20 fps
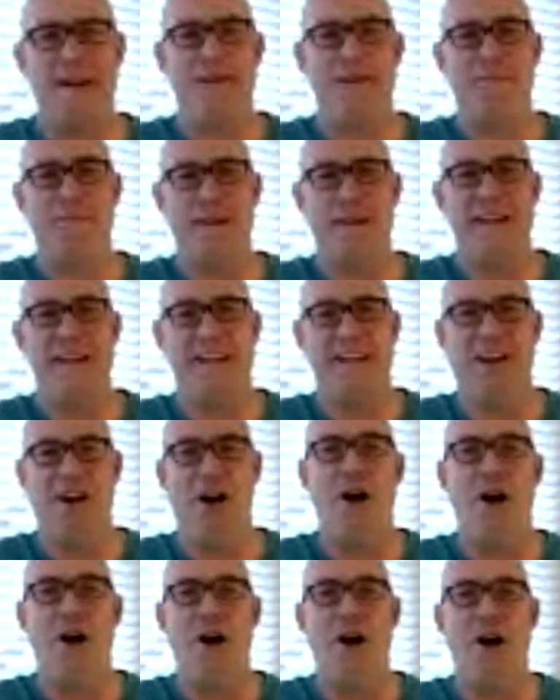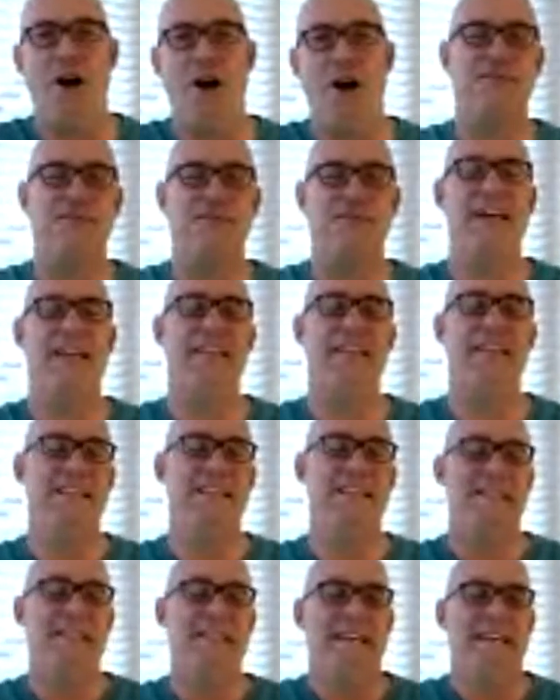by being a Hawkeyes
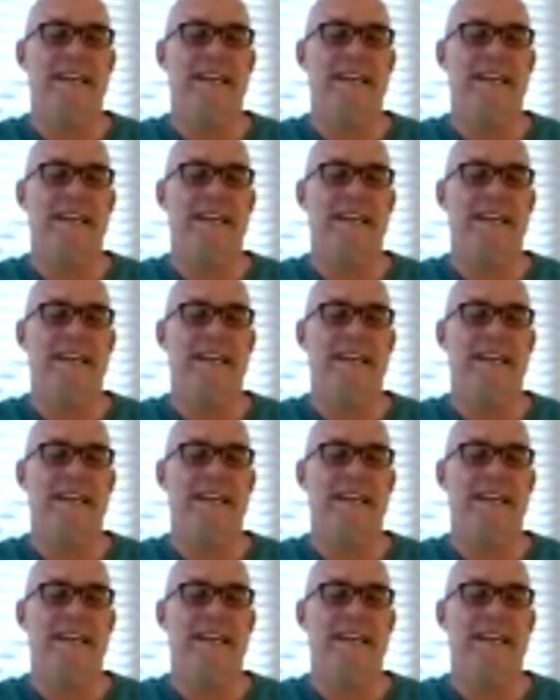fan?